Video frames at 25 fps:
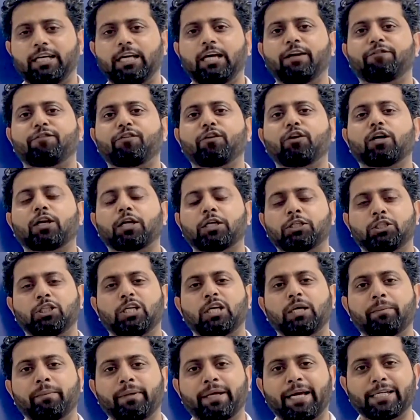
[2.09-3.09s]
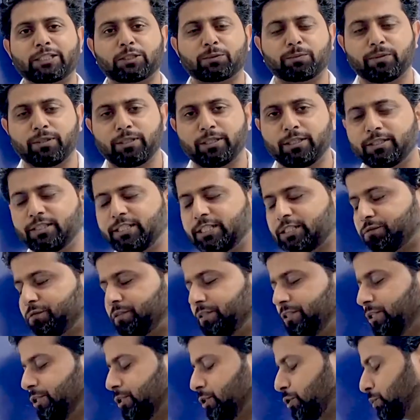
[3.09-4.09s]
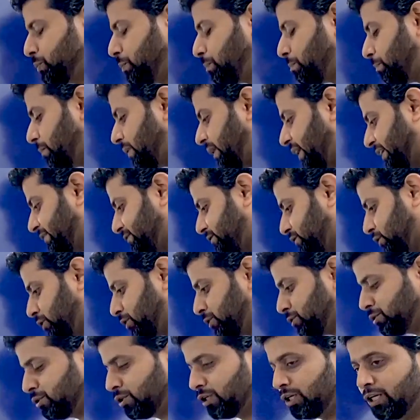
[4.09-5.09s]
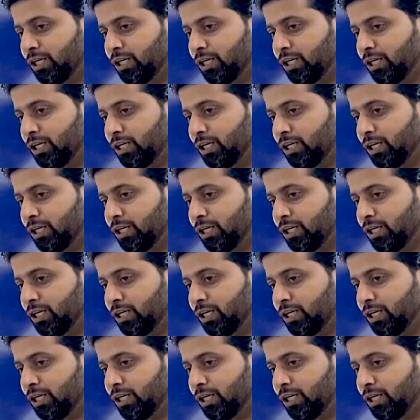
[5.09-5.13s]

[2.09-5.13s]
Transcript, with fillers: If you are a GME aspirant, this video is made for you.